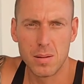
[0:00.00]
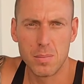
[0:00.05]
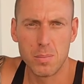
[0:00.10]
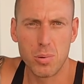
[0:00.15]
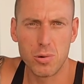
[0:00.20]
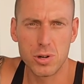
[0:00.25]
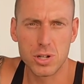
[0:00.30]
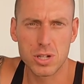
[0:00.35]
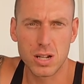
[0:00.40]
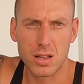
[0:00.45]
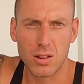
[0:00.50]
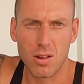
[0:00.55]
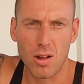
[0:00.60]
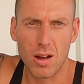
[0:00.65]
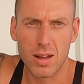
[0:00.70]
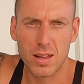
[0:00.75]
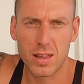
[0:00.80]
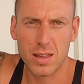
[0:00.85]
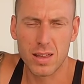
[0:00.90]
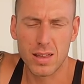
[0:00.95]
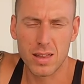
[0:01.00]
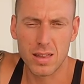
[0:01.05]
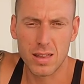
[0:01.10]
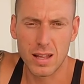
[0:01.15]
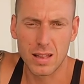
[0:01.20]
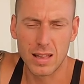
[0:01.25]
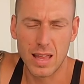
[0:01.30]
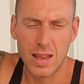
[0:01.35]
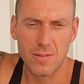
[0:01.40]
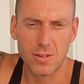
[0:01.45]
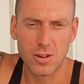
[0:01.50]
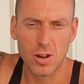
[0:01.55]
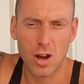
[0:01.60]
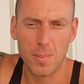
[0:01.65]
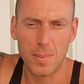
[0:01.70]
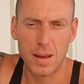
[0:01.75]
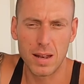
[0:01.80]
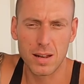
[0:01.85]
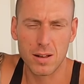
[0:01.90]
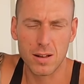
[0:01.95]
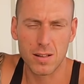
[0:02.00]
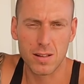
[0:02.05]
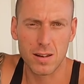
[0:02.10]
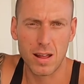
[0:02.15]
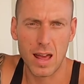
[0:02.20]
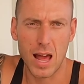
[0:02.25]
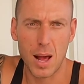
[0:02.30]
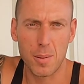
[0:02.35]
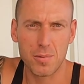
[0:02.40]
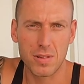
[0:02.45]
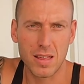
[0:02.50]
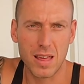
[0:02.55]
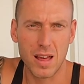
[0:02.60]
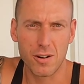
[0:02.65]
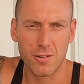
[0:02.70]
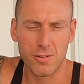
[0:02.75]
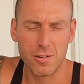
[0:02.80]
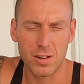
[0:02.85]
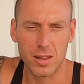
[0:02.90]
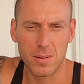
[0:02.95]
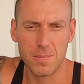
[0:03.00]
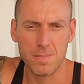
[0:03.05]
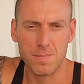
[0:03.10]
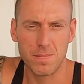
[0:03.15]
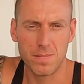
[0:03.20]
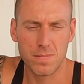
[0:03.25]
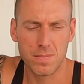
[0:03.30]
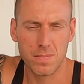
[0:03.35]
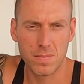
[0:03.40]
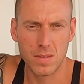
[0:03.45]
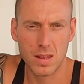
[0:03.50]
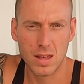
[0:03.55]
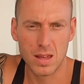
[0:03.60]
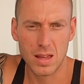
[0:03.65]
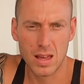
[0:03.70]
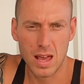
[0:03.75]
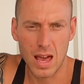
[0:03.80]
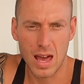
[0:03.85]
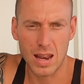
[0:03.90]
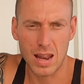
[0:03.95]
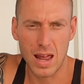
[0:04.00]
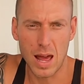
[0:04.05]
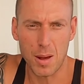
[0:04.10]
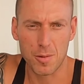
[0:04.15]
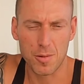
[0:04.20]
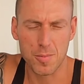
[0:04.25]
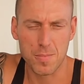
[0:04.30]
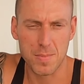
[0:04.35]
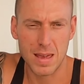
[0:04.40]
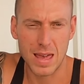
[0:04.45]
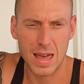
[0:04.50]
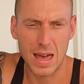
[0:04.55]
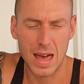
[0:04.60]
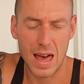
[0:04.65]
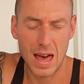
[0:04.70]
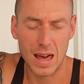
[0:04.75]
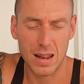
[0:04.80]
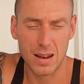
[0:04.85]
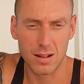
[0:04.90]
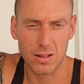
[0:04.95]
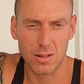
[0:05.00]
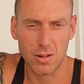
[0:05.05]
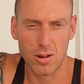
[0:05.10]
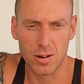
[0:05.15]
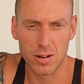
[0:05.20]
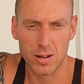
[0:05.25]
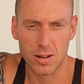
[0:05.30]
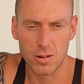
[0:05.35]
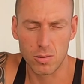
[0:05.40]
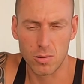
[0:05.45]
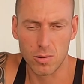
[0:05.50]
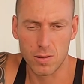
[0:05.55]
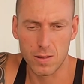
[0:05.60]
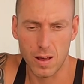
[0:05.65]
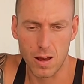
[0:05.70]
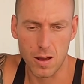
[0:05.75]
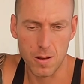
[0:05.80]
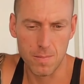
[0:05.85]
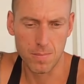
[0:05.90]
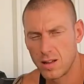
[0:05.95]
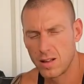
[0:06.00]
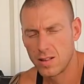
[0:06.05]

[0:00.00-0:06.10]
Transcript: push the like and leave a comment because it helps the algorithm and it helps me out a lot also.